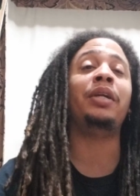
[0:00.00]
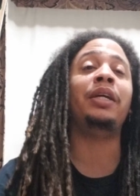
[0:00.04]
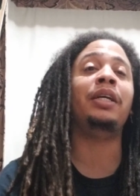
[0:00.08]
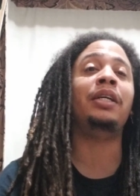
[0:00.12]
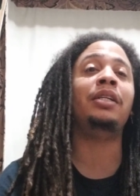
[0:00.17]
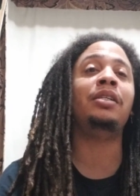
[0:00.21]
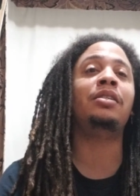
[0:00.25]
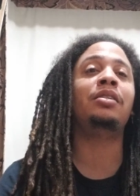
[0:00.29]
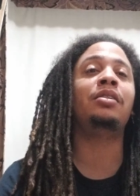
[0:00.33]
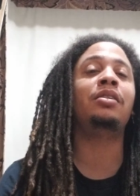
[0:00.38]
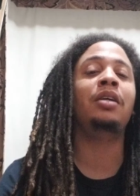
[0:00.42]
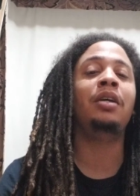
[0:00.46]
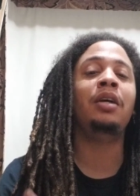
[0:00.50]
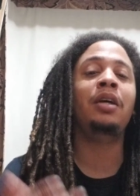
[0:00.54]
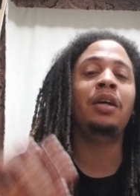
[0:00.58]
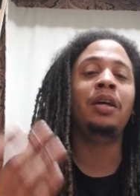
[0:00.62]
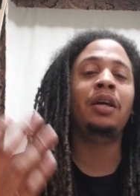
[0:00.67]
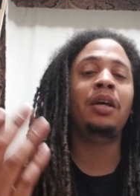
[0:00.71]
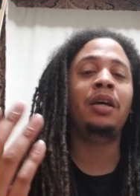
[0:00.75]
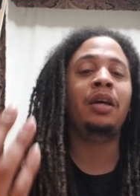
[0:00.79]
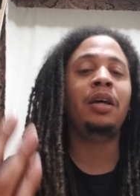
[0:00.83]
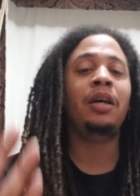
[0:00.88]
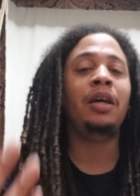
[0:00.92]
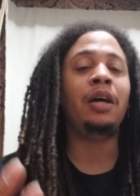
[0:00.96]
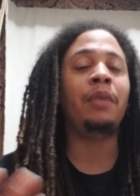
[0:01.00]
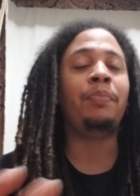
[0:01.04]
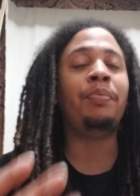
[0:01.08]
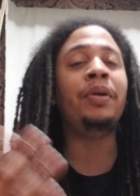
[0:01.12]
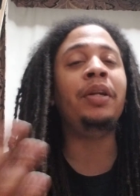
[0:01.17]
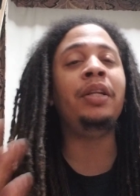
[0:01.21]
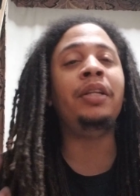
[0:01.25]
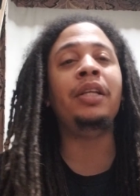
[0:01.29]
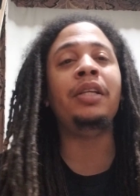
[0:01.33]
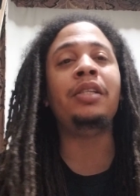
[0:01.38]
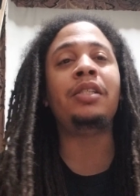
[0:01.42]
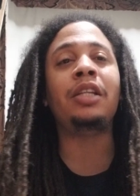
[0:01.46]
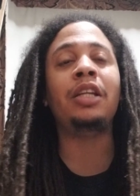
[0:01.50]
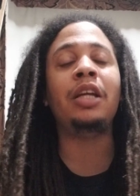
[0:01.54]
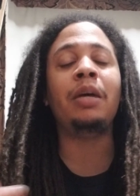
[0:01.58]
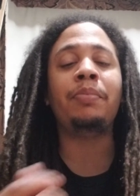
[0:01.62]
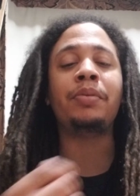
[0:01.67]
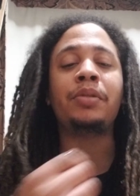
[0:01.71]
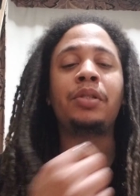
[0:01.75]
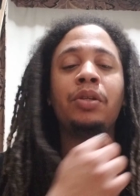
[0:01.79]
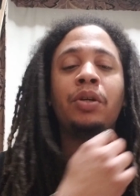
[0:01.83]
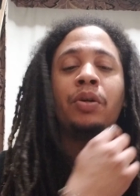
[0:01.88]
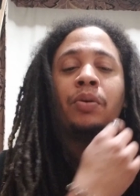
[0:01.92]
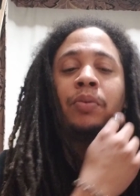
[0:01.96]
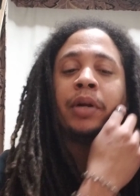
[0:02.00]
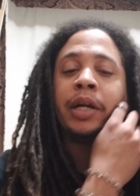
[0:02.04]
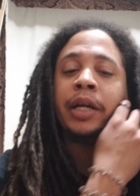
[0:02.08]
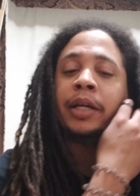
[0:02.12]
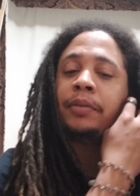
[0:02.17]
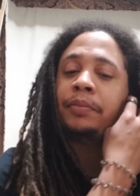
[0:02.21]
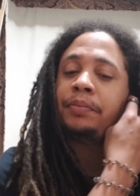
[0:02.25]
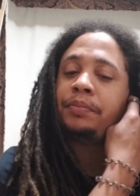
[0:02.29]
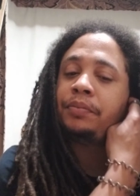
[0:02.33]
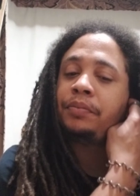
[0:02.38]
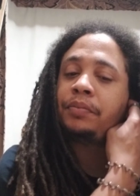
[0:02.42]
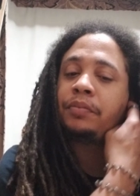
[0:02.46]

ends. A pretty decent episode, right?